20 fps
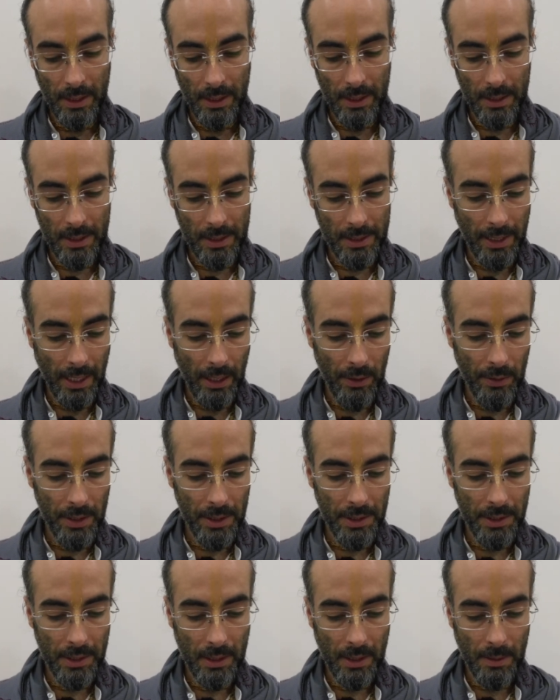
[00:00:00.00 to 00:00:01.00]
is
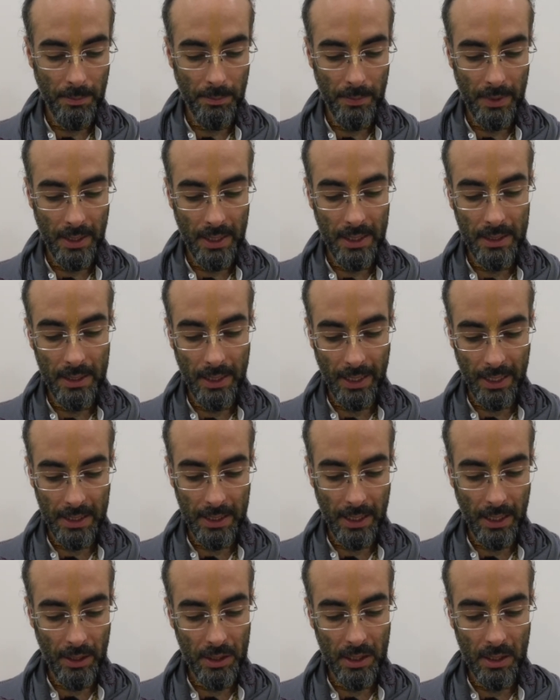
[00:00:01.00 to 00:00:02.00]
a
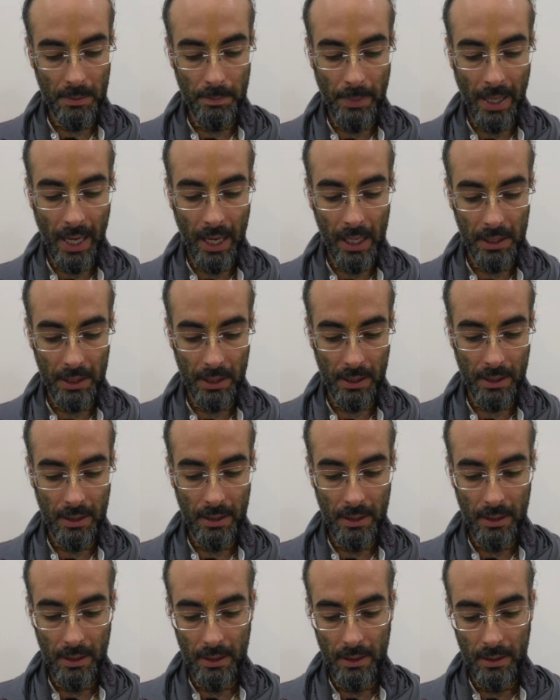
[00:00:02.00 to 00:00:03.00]
cherished companion,
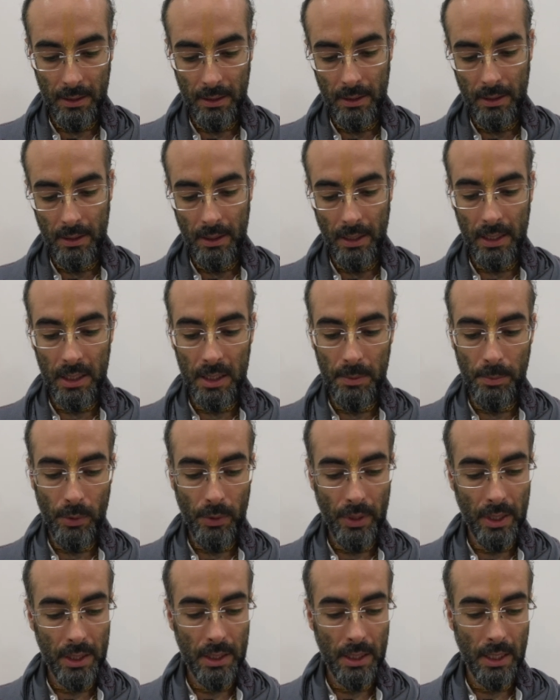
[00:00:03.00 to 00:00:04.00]

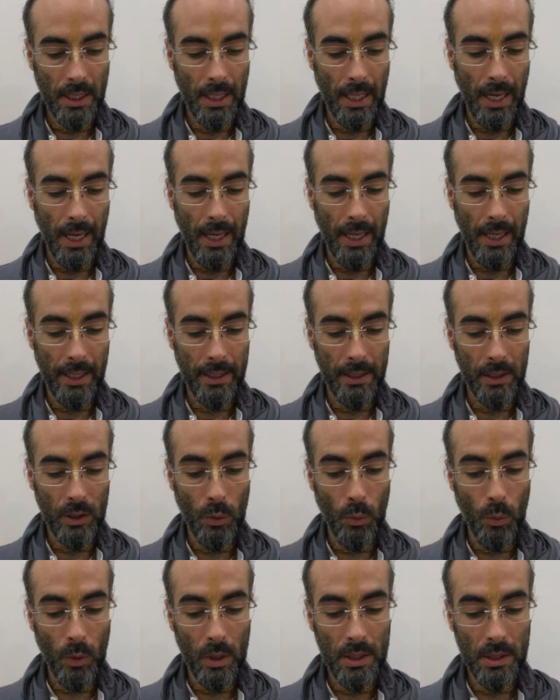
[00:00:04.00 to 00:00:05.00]
inspiration and guide to
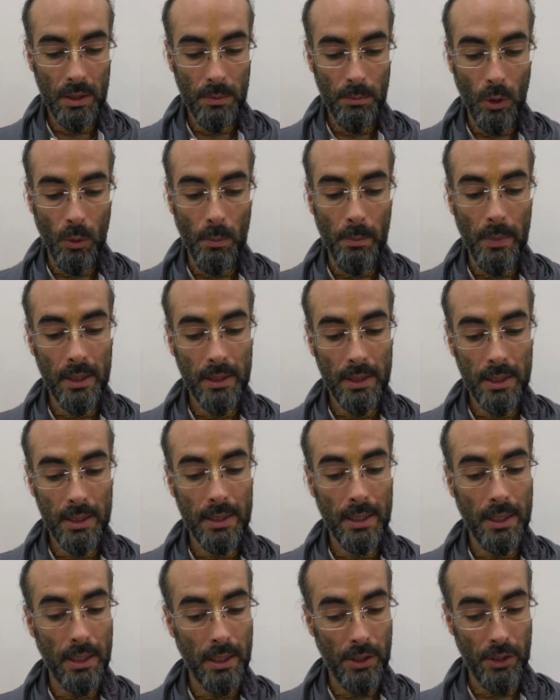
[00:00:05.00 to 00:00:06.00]
one's momentous
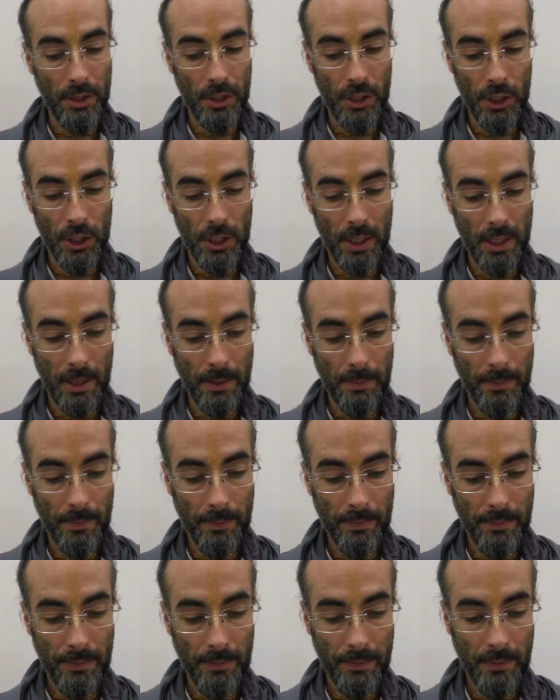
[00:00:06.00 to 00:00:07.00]
inner journey.
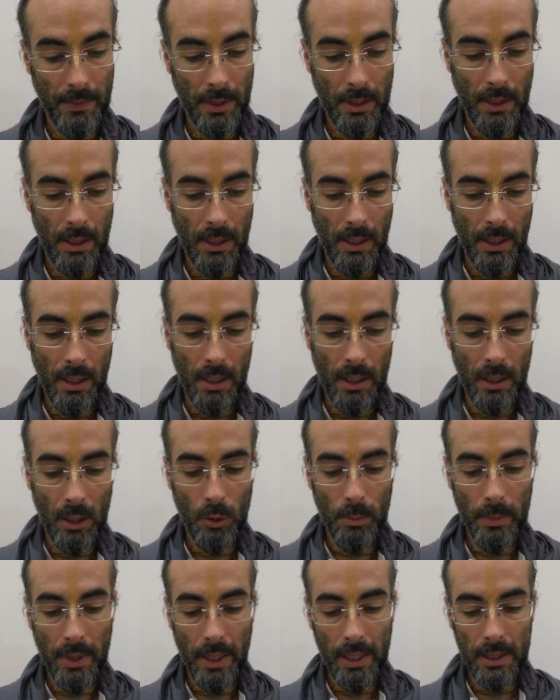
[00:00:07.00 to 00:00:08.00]
It
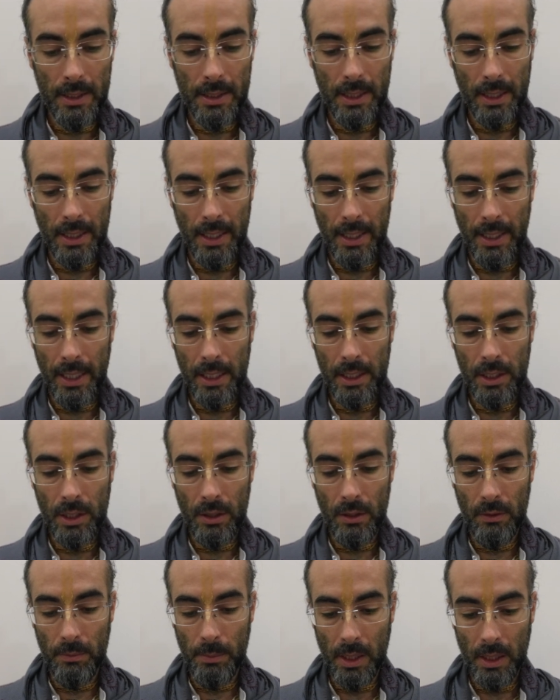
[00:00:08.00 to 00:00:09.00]
illuminates the
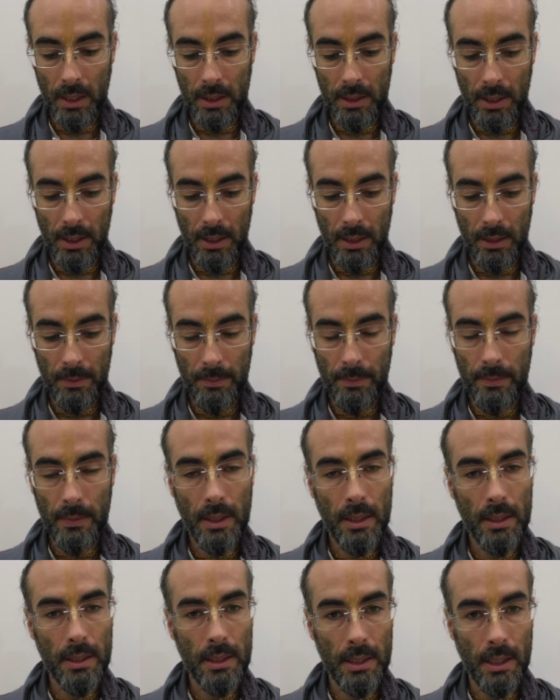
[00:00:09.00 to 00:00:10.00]
nature of bhakti,
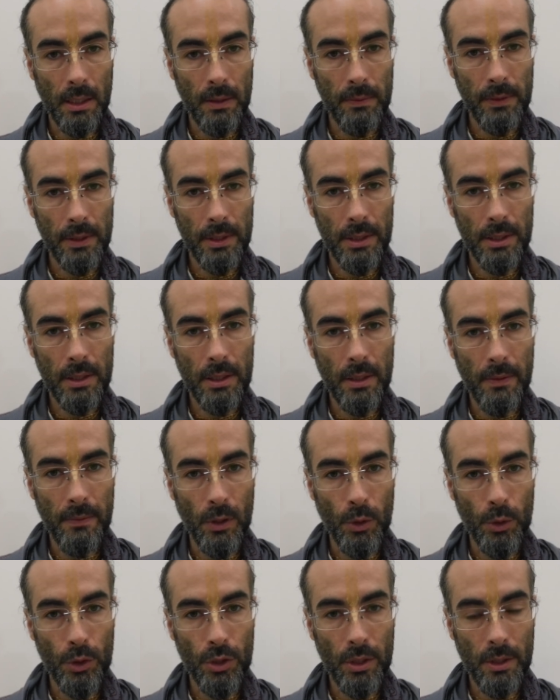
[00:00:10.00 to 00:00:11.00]
selfless
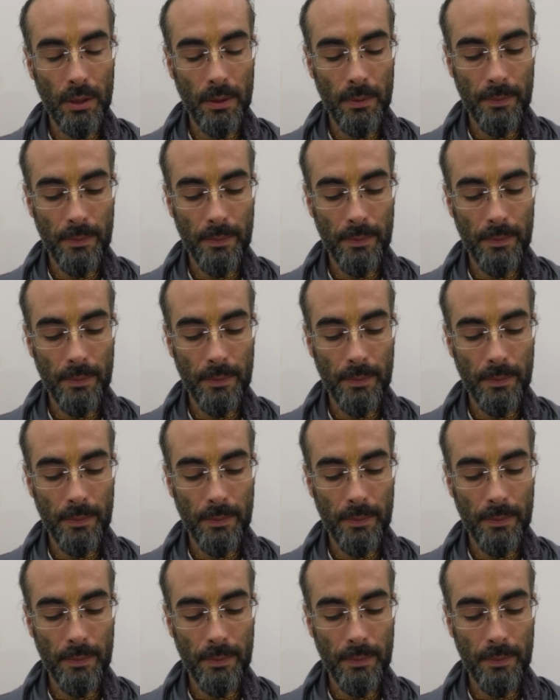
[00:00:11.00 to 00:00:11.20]
devotion.